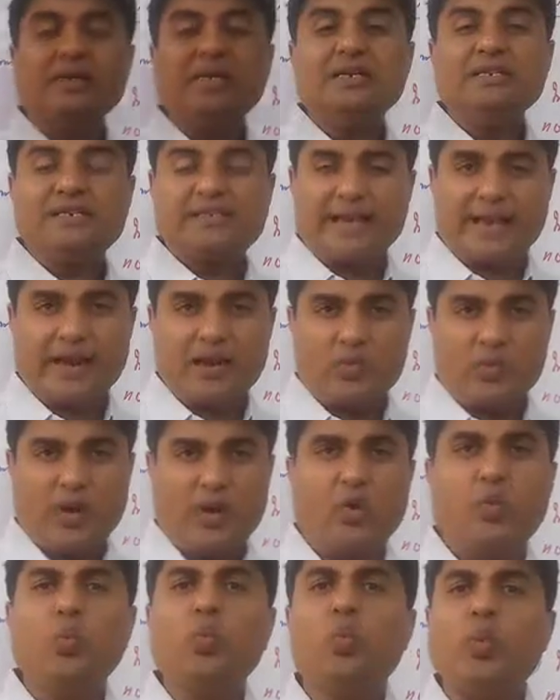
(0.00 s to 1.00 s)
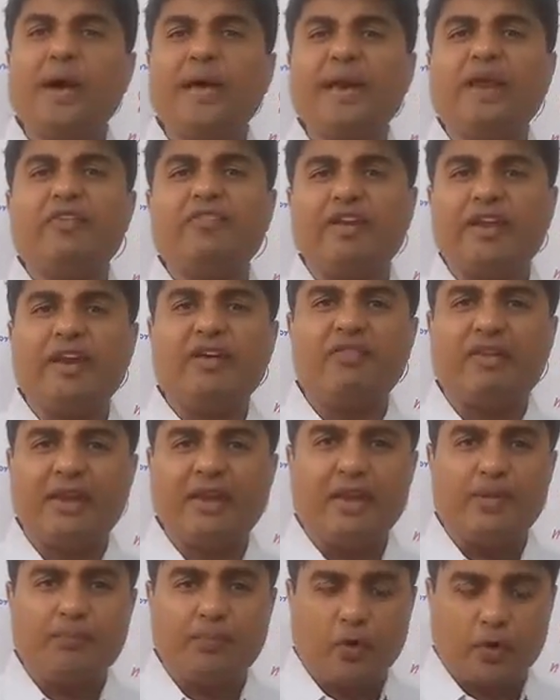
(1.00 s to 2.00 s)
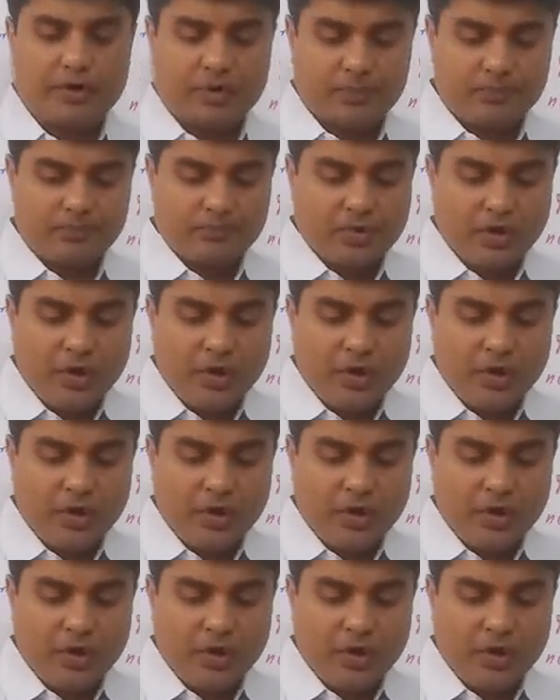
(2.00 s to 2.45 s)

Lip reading: Second one, very important.